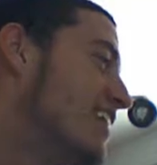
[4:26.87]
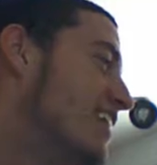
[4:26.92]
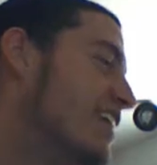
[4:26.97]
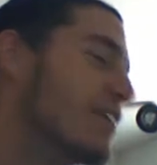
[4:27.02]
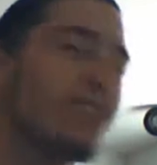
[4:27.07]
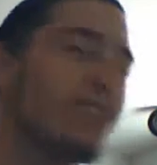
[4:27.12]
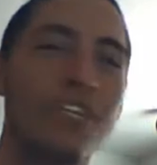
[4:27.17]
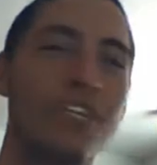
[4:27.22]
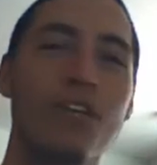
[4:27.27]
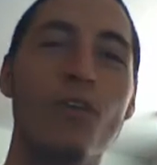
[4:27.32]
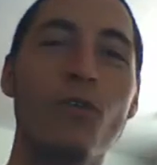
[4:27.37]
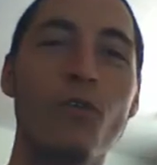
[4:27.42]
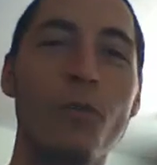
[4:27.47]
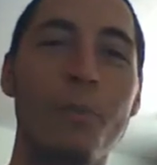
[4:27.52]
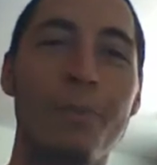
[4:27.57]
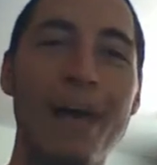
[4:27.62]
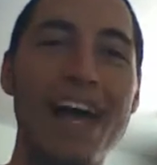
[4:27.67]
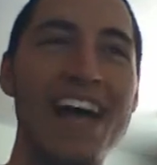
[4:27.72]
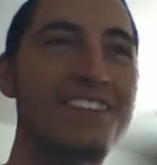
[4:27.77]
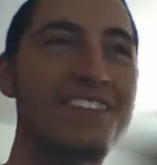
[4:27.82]
There was a cool
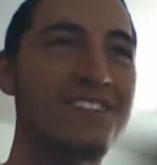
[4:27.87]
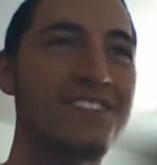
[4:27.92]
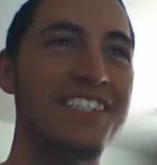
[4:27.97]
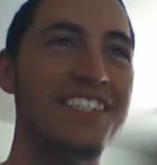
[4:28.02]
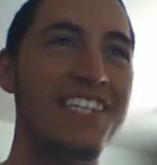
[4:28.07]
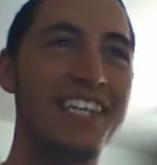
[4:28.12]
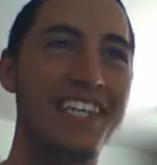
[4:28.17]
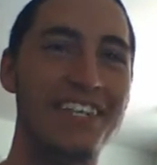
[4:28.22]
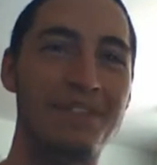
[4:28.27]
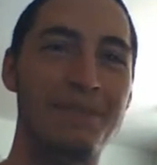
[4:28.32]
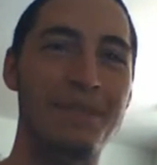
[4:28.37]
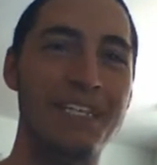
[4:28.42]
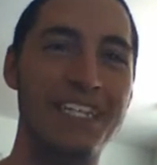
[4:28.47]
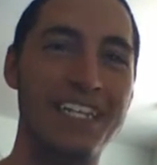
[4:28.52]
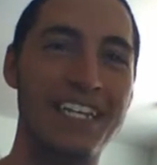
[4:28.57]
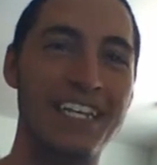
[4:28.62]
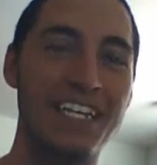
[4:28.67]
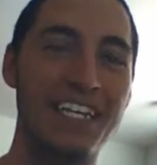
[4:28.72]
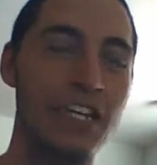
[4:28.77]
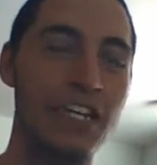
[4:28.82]
battle scene at the
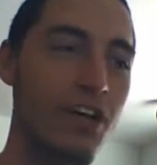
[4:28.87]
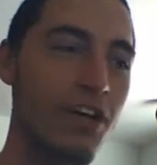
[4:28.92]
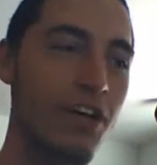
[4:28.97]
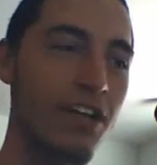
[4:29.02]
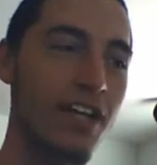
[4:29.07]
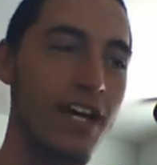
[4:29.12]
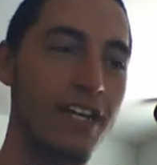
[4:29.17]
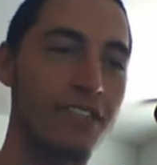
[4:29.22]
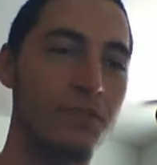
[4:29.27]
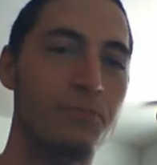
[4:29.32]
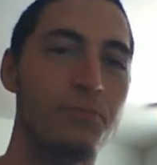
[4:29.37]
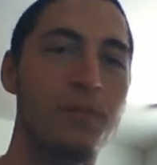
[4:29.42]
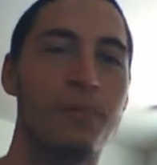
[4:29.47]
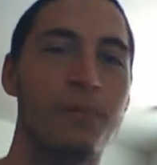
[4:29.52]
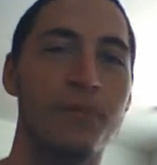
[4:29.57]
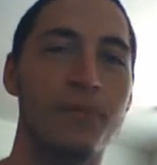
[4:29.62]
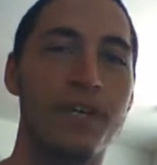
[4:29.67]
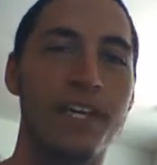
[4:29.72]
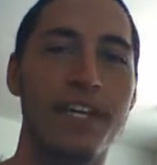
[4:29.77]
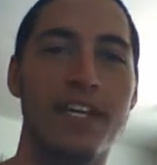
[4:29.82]
beginning. Lots of
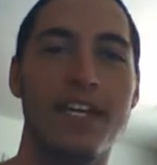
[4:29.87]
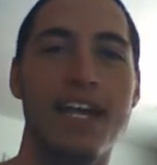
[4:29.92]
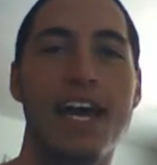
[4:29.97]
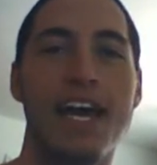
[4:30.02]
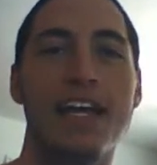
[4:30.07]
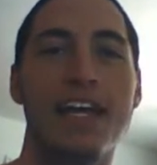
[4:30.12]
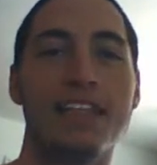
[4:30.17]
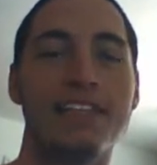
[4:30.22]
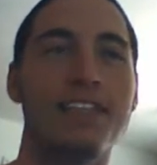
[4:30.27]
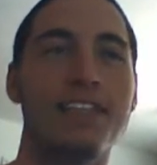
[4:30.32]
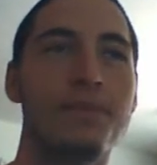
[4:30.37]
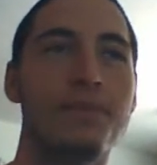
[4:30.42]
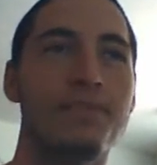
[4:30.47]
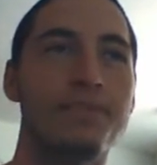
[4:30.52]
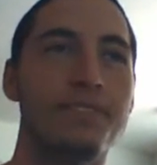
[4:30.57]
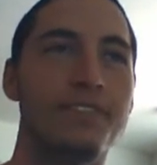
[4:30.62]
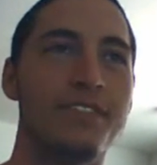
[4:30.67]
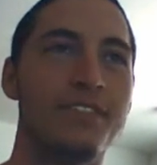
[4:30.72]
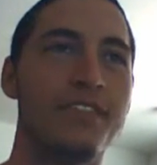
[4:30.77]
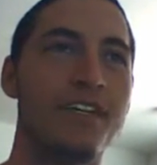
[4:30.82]
people getting hacked up
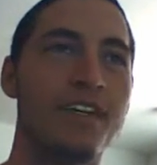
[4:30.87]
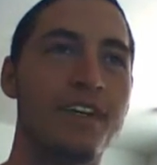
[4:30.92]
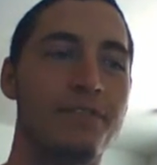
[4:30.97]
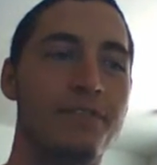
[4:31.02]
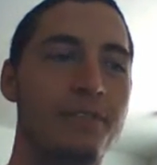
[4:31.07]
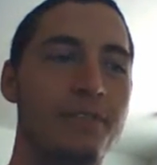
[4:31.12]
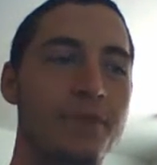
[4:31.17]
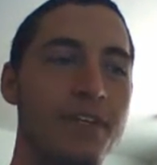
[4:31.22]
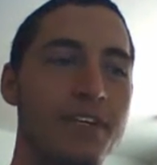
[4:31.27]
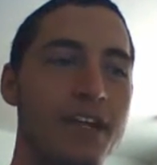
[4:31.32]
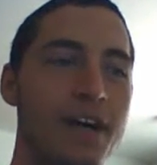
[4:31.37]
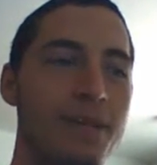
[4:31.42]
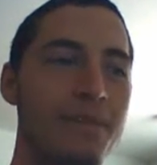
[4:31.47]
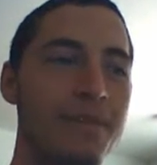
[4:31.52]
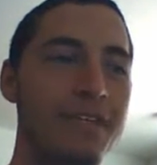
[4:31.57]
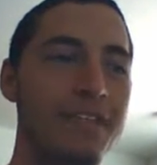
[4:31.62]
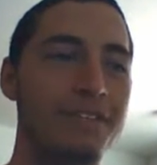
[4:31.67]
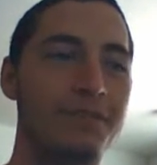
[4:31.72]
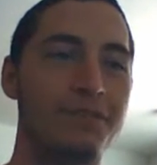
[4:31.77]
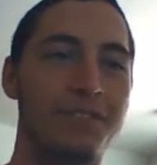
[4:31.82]
and stuff. But
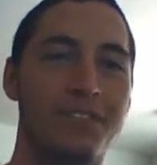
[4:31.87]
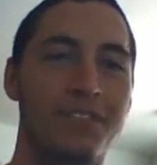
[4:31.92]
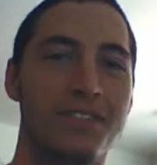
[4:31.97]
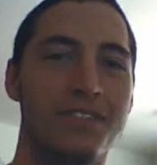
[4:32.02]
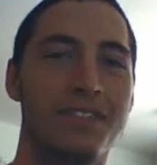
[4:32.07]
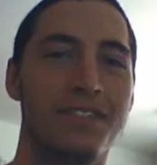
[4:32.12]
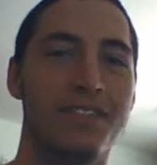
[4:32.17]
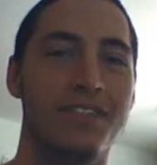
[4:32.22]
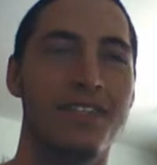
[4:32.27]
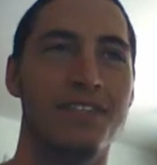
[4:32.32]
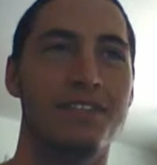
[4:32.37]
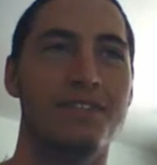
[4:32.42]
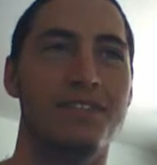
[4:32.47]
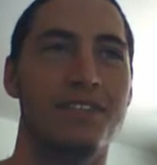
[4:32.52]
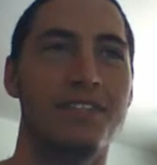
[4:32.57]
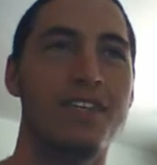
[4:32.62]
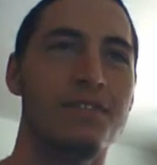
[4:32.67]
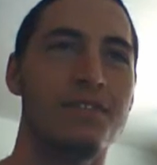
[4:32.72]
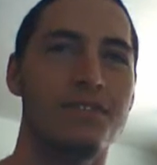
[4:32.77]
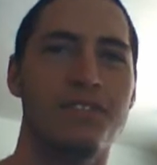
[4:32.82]

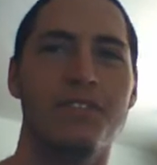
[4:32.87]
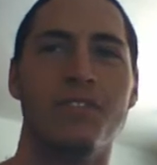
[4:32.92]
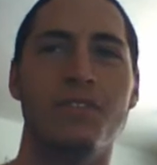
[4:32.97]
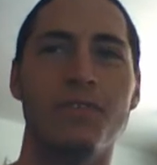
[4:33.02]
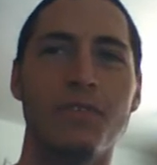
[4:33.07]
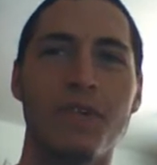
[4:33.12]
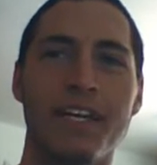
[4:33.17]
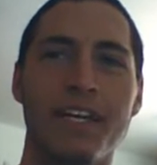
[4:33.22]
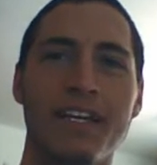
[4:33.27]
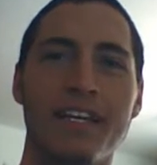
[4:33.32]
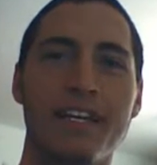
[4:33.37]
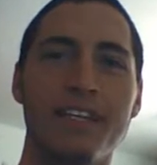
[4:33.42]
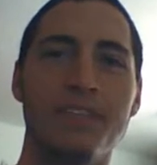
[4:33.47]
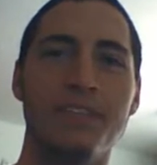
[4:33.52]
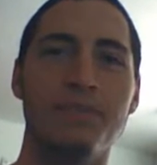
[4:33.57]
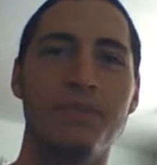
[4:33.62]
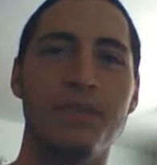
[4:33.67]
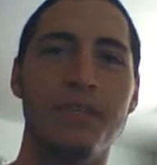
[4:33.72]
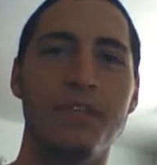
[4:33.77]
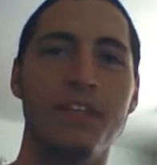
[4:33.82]
it was cool, I
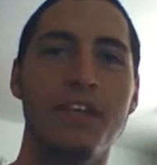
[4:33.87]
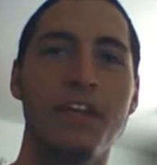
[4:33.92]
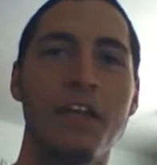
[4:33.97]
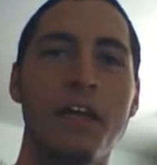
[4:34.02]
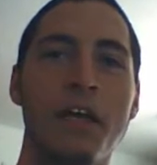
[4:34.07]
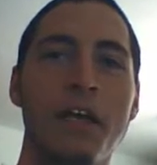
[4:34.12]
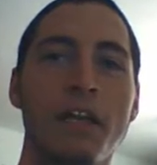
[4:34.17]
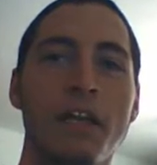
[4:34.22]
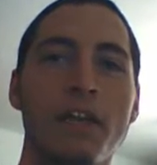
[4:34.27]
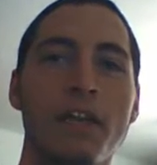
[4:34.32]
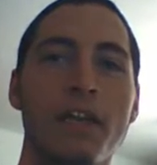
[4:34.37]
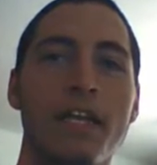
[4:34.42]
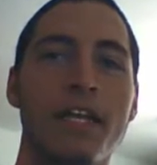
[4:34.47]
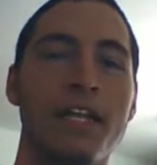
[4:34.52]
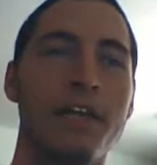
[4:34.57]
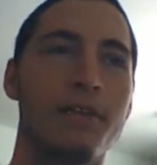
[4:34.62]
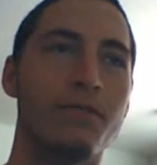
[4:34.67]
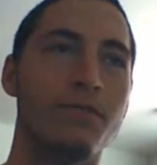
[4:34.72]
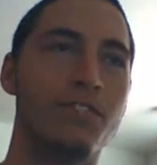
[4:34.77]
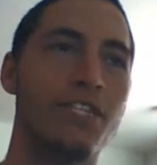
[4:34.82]
guess. And
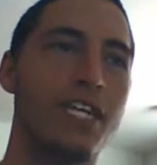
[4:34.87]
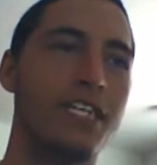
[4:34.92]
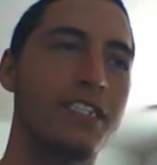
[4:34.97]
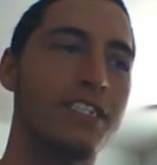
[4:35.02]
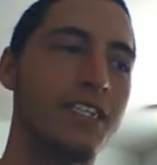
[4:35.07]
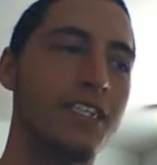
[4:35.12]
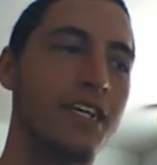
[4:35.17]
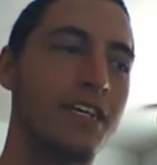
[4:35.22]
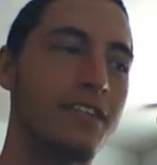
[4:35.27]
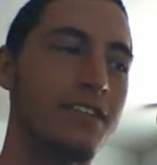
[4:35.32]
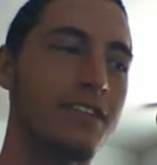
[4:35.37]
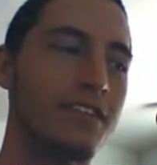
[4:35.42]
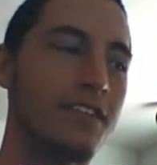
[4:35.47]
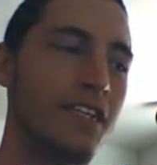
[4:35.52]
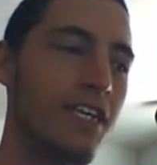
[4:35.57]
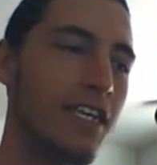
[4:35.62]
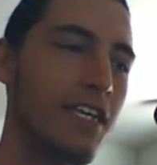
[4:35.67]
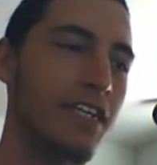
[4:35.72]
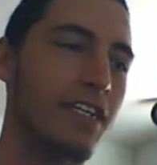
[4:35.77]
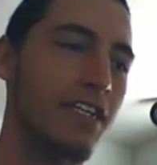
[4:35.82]
they were chasing down this
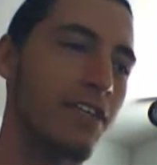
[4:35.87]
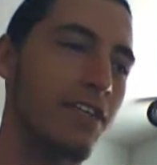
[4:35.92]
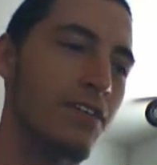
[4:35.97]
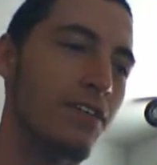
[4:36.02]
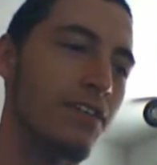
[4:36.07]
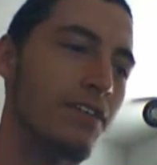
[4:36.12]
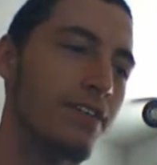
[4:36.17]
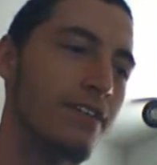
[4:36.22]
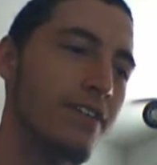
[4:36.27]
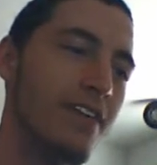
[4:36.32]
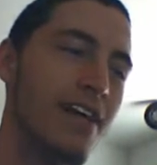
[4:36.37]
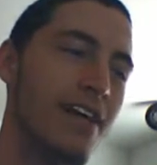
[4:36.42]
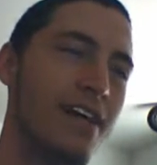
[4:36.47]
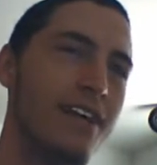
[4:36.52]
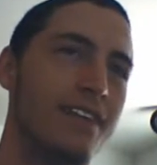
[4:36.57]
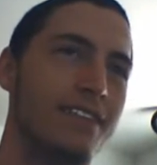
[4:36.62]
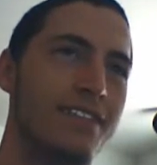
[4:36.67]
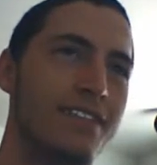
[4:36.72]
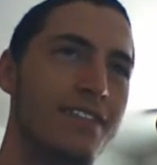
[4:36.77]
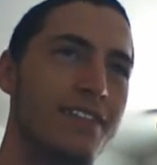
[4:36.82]
king dude, and I
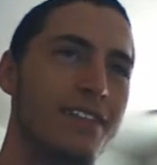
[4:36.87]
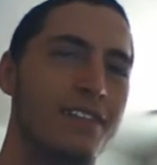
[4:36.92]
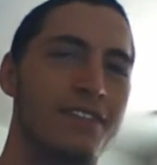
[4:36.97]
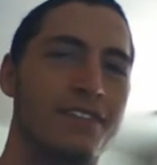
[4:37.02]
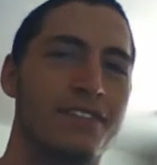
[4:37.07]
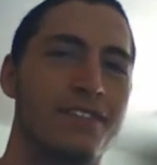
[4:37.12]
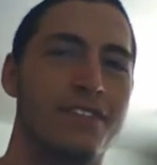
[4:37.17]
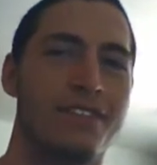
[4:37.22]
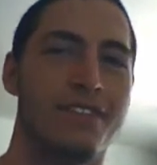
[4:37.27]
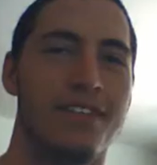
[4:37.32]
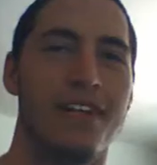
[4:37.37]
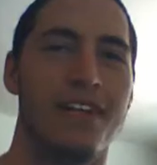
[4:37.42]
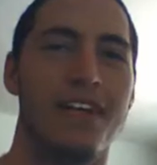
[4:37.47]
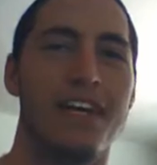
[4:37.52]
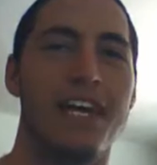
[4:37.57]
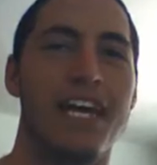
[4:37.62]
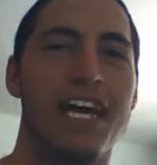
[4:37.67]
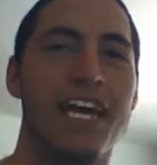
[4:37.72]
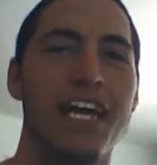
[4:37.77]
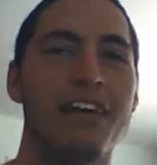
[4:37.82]
don't know.
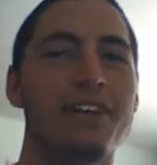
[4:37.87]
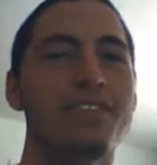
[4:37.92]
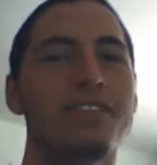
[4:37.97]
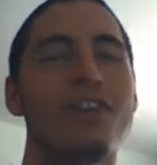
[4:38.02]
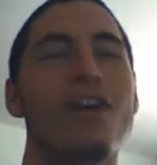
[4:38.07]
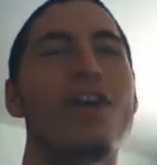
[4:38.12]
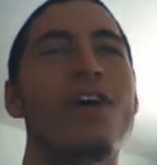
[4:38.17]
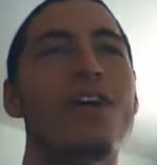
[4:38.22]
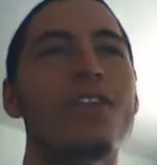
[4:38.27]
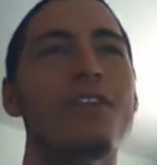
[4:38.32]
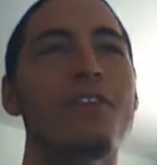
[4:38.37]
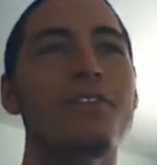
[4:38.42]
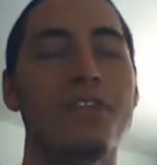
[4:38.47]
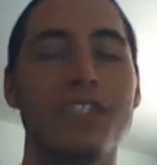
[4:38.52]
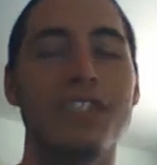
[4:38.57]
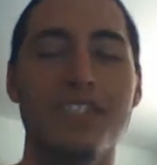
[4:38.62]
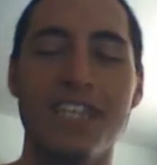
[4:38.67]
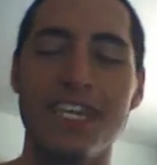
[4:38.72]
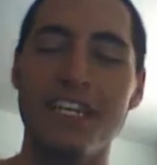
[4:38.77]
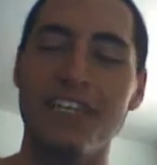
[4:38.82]
It was all over,
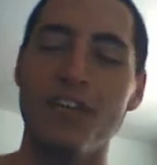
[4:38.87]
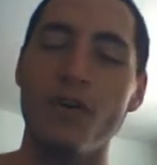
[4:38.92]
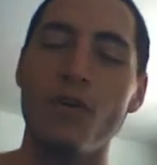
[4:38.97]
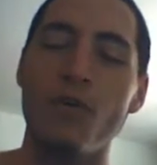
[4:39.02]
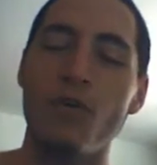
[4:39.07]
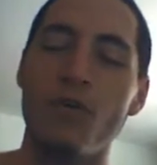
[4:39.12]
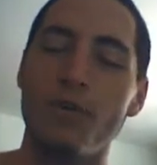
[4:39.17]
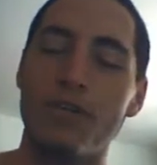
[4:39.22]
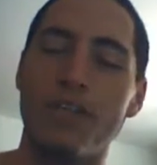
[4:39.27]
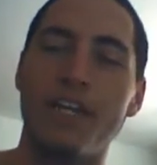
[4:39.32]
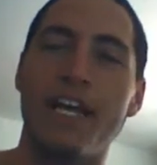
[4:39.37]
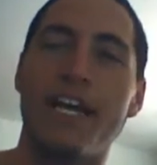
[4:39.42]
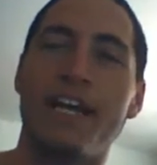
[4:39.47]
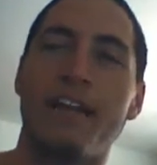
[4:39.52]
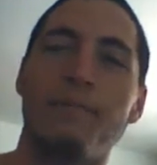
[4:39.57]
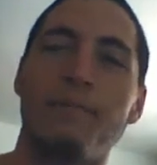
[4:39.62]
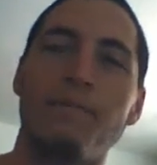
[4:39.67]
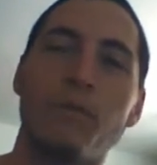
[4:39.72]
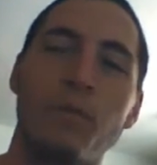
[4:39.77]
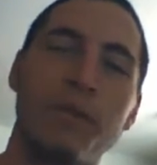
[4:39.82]
because they'd go to
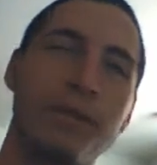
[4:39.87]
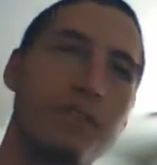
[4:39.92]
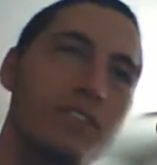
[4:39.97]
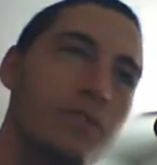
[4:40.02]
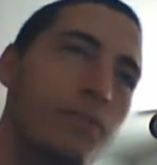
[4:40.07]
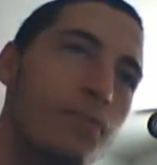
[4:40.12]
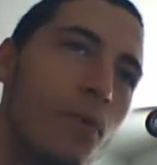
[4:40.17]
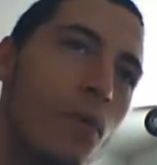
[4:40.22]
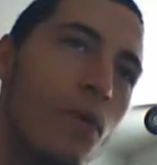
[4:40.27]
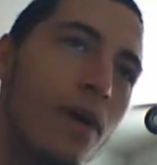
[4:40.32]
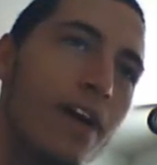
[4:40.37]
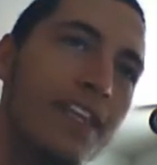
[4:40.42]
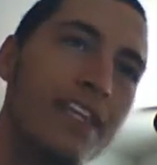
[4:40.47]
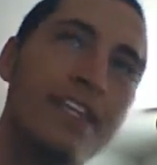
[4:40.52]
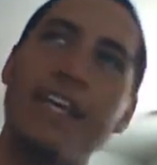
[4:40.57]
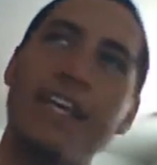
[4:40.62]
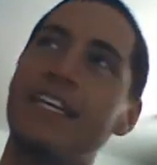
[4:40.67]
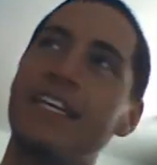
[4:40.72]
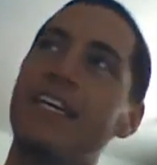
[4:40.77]
like when he was a boy, then they